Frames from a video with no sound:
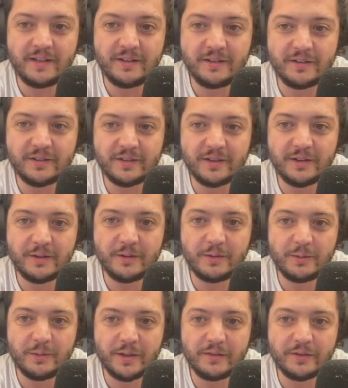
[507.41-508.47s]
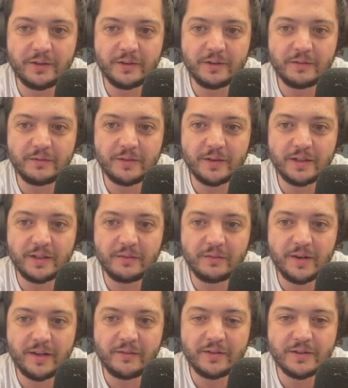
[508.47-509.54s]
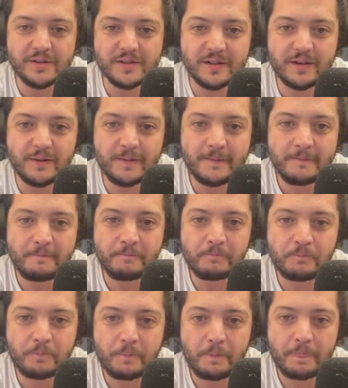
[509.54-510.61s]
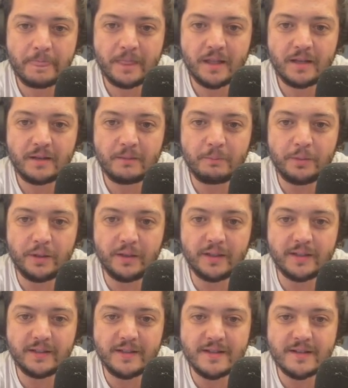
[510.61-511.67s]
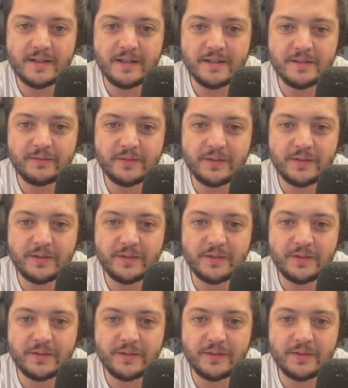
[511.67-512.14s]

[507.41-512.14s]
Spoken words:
years ago, whatever, fucking 5 years ago, pulling these kinds of